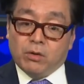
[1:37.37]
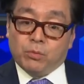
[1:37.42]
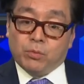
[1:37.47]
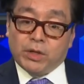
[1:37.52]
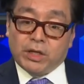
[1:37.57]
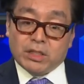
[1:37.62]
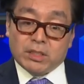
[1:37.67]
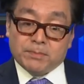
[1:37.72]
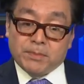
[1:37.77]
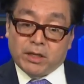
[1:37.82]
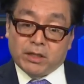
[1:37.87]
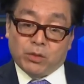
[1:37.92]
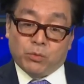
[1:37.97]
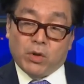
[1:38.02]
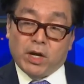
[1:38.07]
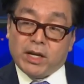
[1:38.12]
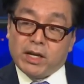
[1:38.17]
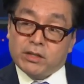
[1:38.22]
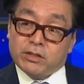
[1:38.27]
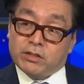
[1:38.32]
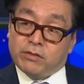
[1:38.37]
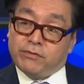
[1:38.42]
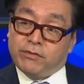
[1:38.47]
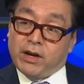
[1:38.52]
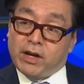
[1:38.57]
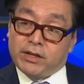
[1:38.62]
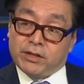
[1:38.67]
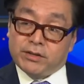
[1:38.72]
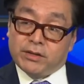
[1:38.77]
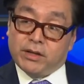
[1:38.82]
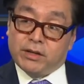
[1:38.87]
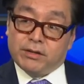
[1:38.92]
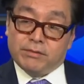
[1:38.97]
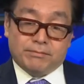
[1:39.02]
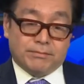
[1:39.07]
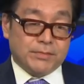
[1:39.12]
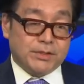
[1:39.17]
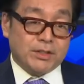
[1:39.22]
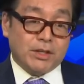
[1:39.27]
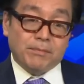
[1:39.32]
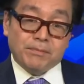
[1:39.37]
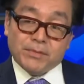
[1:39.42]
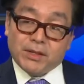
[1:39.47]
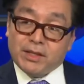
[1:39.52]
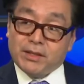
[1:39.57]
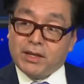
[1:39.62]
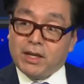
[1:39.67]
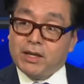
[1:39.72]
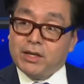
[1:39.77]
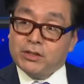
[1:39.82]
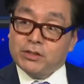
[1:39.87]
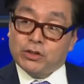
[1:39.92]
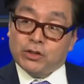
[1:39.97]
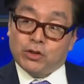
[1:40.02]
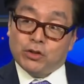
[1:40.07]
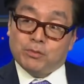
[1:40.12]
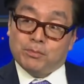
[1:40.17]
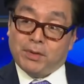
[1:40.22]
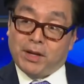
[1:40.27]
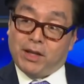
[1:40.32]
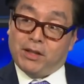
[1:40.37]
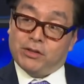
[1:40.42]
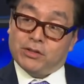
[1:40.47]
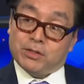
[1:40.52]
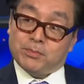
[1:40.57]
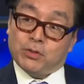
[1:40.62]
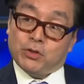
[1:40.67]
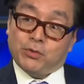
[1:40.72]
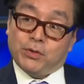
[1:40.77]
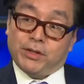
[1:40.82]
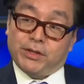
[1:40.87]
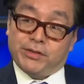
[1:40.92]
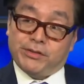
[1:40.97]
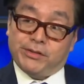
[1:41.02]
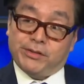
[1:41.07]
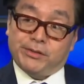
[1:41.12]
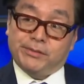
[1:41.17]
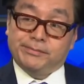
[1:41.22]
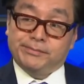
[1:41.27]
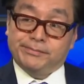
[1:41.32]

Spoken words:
we expect the White House to find something that is a good balance between the two.